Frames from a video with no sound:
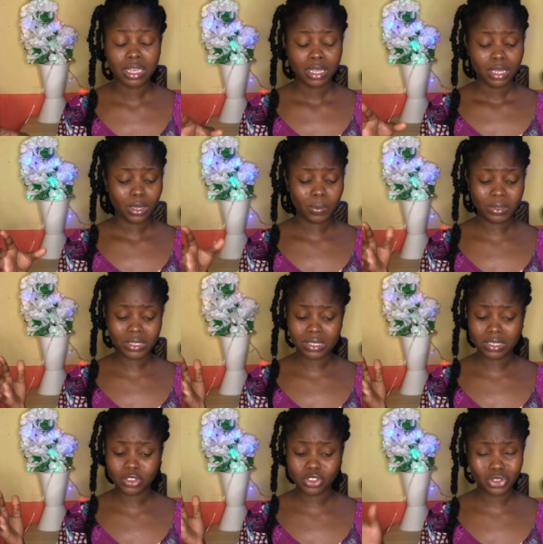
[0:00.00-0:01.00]
It wasn't
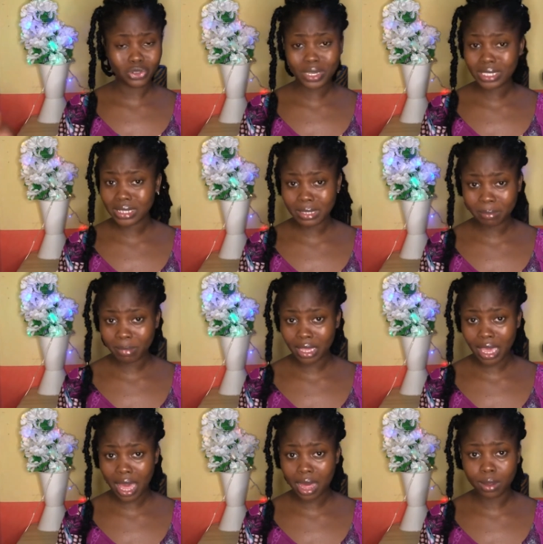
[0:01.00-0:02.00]
stressing me
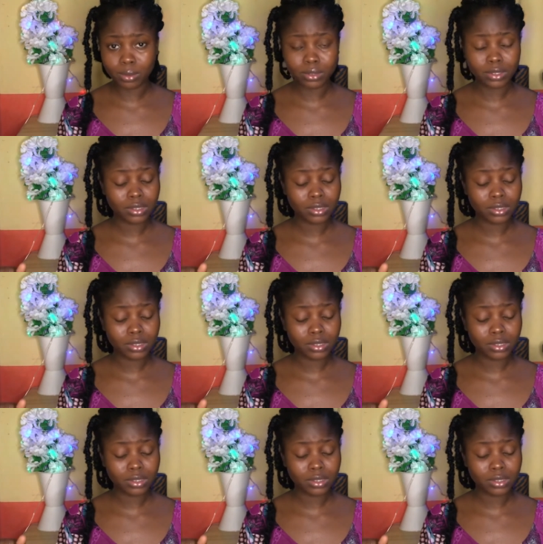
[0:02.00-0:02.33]
out.